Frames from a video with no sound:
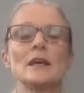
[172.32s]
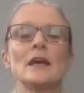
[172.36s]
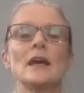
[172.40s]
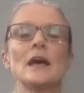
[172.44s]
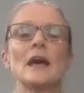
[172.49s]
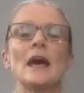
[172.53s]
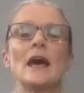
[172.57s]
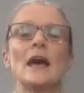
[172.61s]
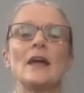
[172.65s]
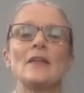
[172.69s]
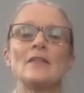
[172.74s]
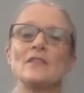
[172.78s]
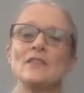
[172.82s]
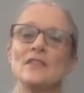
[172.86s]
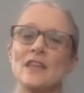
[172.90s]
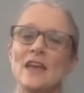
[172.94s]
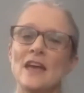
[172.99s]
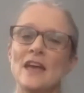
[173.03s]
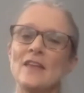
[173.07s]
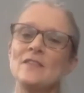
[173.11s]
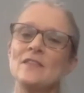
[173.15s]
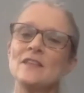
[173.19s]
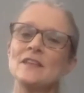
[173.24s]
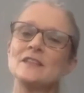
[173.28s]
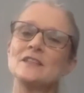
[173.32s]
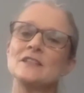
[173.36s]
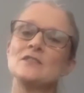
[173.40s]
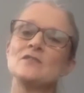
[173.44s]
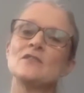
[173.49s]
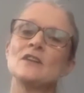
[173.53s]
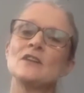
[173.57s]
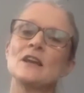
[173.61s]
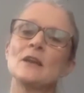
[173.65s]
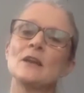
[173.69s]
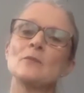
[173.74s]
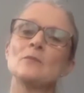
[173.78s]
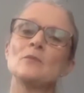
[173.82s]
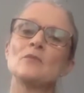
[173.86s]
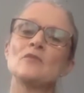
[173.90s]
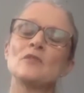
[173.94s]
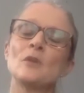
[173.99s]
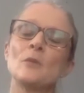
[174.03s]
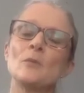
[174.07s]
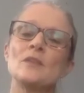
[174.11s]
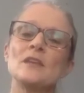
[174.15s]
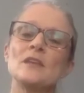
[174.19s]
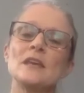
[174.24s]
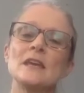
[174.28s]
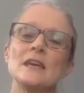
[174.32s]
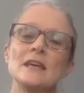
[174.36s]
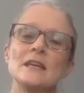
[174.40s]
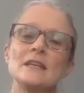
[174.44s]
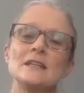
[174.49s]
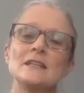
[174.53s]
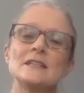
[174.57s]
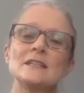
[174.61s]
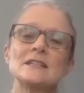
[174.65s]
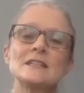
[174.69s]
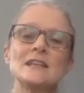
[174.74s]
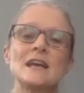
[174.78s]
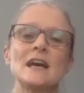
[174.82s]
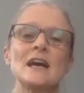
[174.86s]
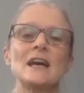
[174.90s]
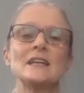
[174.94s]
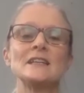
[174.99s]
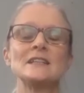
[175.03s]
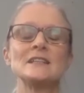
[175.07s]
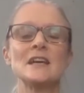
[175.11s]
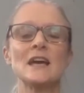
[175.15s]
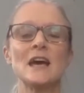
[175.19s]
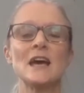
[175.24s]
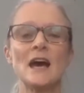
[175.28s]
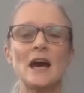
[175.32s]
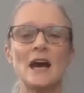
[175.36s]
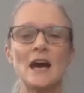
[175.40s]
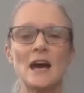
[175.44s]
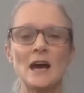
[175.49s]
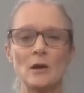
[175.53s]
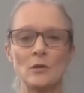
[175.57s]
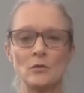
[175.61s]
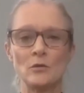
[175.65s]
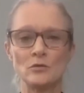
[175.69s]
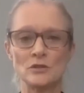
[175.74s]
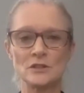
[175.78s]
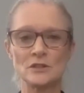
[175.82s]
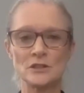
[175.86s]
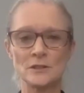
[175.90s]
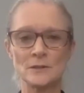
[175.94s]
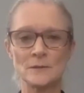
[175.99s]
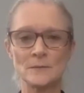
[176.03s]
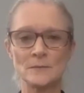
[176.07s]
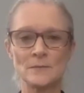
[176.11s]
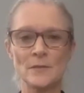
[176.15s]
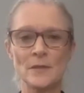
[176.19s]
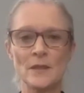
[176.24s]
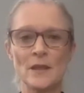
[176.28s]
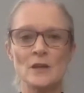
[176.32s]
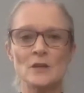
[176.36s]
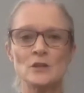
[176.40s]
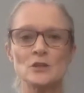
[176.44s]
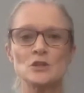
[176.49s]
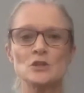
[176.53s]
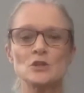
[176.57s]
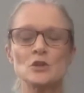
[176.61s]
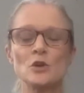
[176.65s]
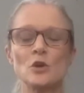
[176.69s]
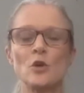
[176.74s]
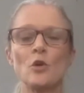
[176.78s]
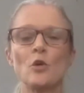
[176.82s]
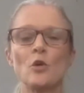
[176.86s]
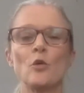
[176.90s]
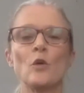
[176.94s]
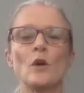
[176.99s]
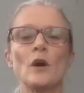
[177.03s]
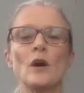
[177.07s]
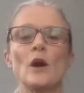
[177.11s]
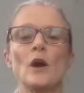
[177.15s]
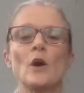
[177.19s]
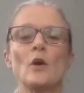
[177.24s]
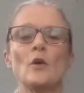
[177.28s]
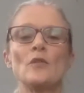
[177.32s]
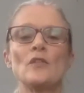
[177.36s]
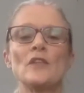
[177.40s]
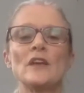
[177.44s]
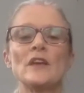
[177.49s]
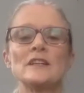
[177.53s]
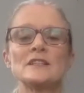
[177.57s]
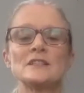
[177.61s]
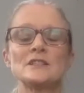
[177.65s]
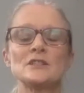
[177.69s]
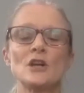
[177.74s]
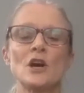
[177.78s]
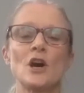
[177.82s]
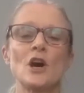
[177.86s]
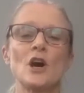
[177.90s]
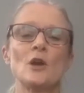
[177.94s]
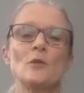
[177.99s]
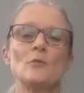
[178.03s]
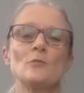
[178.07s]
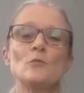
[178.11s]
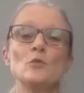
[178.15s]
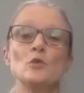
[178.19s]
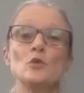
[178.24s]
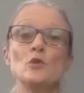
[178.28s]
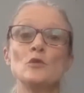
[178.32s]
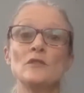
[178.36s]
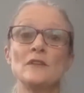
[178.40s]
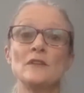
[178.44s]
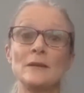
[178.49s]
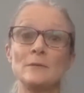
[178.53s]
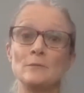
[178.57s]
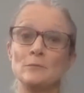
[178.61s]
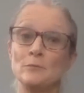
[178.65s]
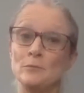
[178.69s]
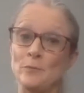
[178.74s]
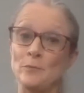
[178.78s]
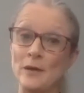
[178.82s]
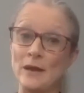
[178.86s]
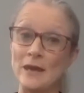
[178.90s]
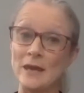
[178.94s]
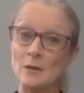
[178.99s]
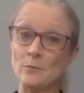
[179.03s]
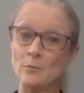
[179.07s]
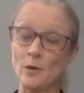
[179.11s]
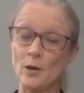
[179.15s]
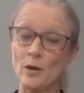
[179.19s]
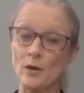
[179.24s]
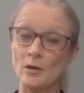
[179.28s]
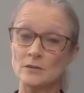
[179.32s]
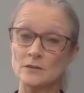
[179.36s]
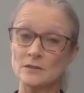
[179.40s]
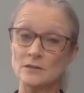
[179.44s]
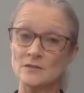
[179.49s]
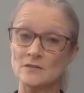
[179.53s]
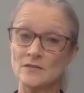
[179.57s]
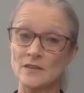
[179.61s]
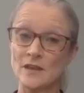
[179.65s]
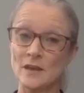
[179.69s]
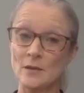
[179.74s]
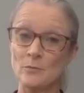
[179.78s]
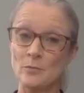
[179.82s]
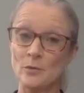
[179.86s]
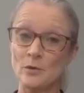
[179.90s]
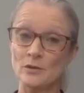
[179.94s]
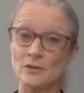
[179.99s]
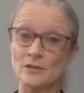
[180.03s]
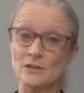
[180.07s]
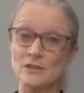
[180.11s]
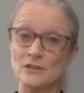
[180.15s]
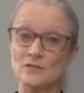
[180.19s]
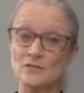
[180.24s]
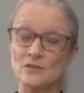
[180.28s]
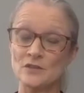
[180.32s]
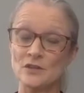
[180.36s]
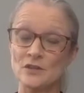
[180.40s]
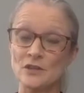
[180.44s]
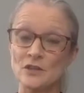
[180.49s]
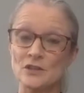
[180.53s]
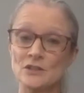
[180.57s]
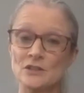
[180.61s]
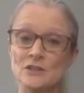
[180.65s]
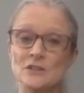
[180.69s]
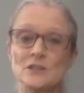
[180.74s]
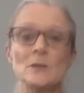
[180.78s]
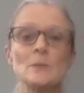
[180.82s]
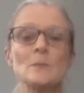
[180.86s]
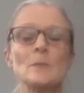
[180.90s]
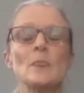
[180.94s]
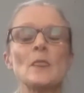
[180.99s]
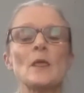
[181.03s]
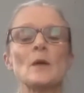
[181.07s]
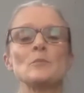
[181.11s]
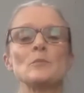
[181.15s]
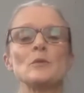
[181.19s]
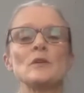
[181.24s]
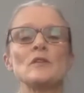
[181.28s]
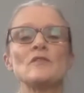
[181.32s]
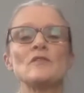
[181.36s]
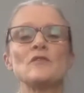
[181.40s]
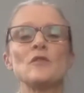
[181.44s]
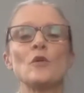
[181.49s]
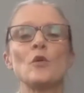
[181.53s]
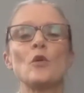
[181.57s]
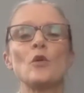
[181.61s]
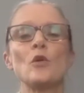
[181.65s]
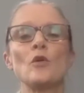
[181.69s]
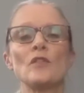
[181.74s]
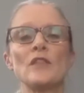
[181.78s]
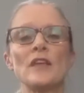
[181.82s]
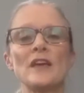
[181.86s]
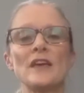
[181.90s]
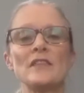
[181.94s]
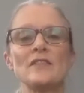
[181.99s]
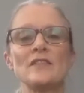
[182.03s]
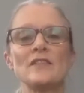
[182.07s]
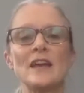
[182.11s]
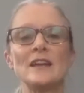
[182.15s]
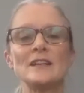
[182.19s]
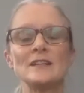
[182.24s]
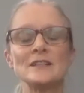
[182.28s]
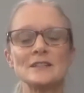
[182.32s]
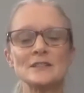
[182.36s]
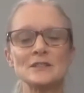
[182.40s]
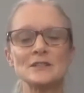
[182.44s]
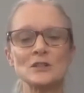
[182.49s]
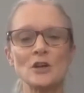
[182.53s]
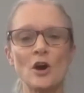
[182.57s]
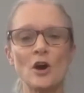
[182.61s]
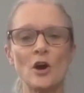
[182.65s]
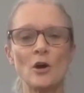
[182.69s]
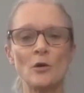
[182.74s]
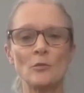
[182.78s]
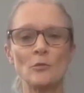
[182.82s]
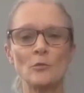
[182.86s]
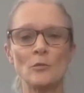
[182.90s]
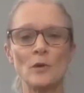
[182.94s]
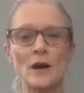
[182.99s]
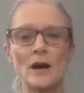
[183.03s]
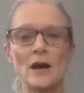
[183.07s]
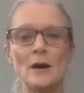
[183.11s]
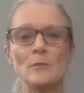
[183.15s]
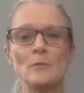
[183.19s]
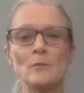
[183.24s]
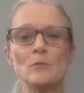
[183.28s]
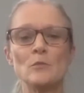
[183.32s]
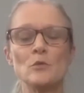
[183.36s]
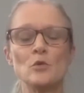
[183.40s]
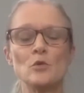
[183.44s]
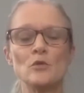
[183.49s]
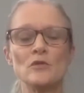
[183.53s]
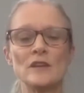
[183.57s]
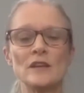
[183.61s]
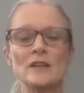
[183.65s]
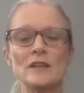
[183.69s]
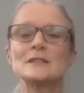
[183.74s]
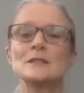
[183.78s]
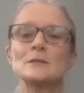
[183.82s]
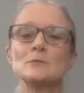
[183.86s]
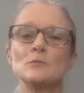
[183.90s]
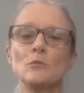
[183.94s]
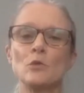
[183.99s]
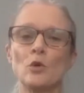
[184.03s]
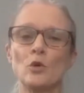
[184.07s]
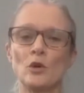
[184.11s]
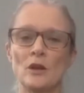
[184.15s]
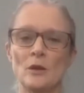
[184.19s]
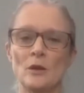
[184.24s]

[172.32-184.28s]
and then they develop from the inside out. So they start moving big parts of their bodies first before they then start um, moving smaller